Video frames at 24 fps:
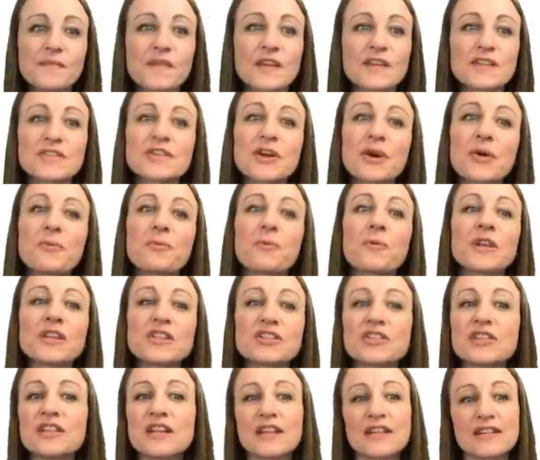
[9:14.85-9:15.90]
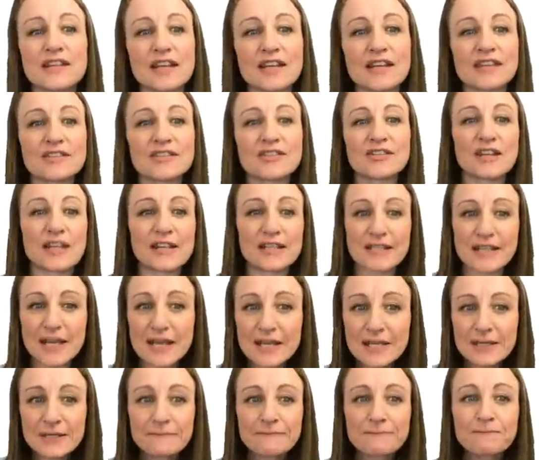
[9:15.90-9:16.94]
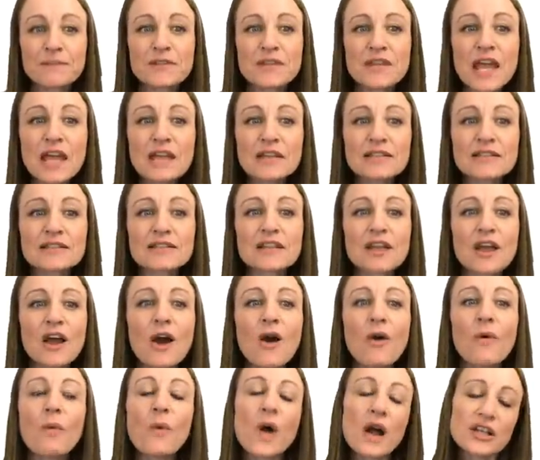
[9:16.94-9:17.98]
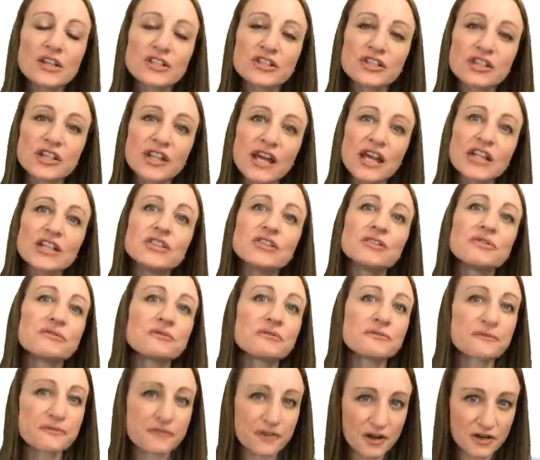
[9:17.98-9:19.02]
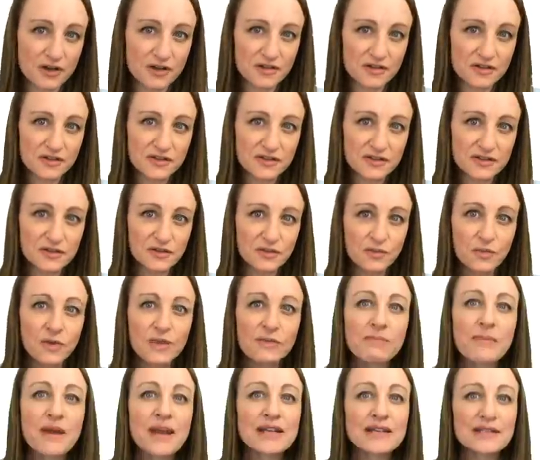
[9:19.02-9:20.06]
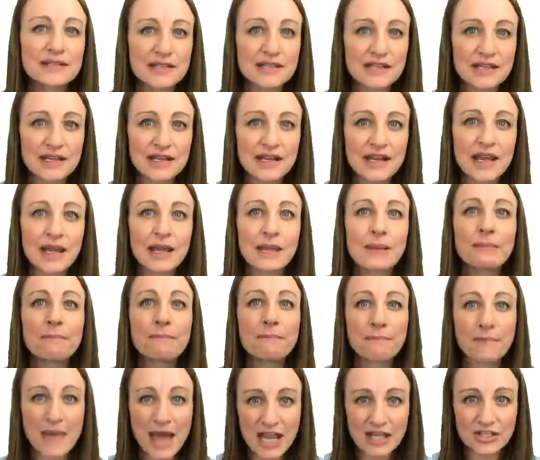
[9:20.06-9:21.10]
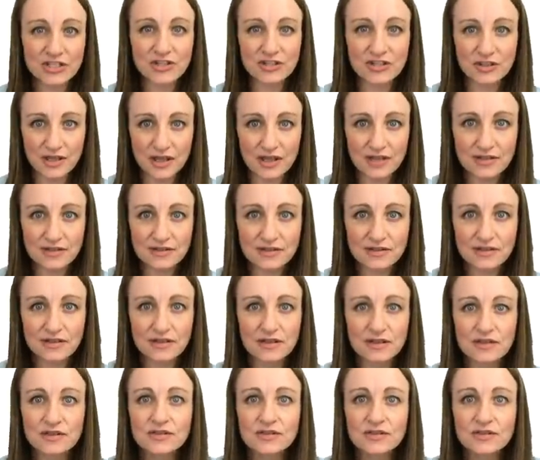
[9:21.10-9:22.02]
So which DNA test should I take? Next, what should I do first with my DNA match list?